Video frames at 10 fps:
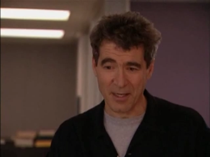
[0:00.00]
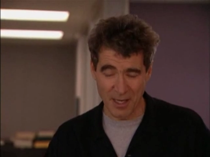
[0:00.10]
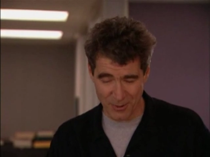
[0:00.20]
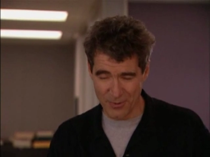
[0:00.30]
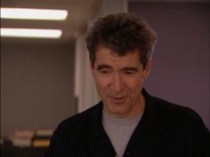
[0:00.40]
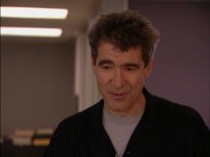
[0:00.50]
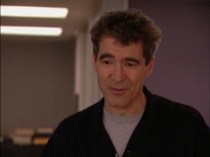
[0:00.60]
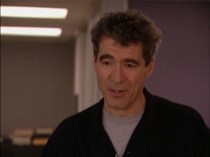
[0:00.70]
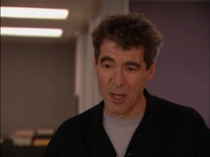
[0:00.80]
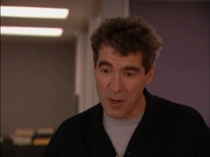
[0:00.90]
I know what you're
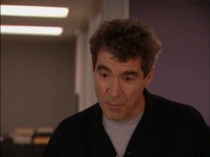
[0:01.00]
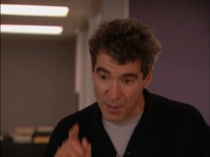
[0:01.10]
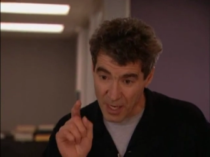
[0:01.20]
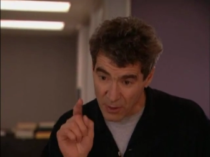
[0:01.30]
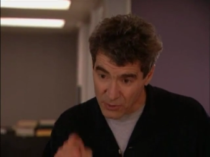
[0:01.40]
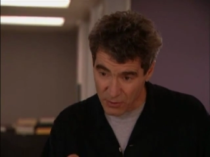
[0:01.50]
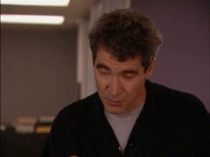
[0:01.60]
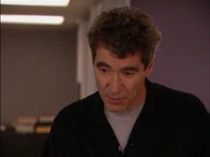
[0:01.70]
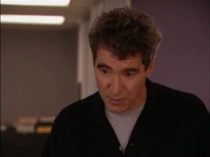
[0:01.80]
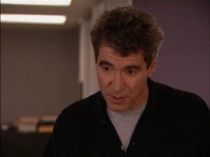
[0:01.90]
doing, but I also know
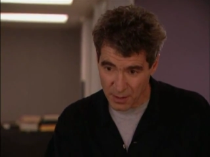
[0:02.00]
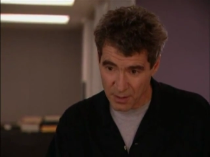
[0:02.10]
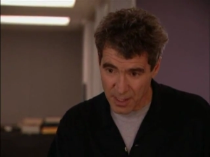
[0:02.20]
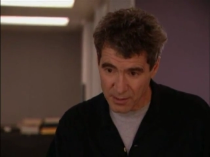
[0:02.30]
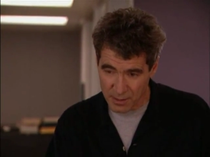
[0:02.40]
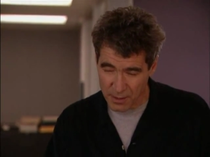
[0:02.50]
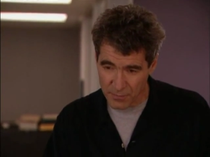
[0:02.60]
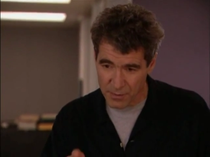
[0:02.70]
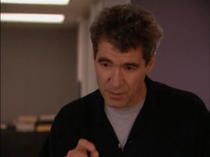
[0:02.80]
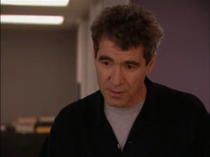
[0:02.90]
what you're thinking. That's the difference.